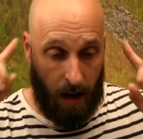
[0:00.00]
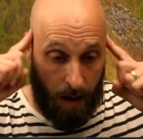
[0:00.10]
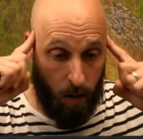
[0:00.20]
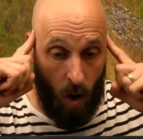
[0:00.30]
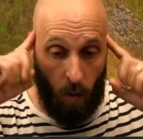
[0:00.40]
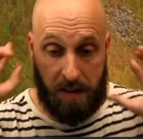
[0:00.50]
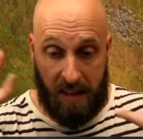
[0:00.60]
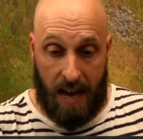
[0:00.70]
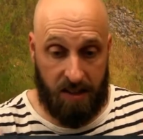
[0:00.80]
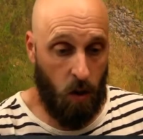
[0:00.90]
I don't know. Let's
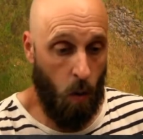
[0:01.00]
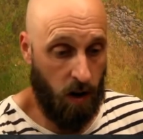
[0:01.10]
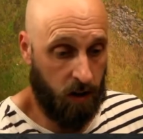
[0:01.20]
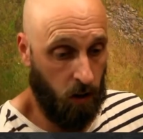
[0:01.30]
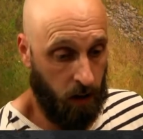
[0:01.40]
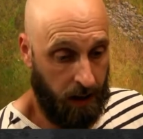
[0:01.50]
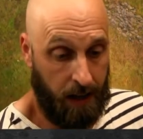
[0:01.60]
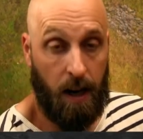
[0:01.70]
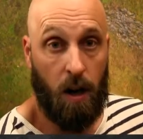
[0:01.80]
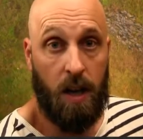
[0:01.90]
ask the Oracle.
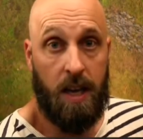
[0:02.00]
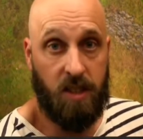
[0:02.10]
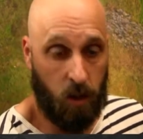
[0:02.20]
Is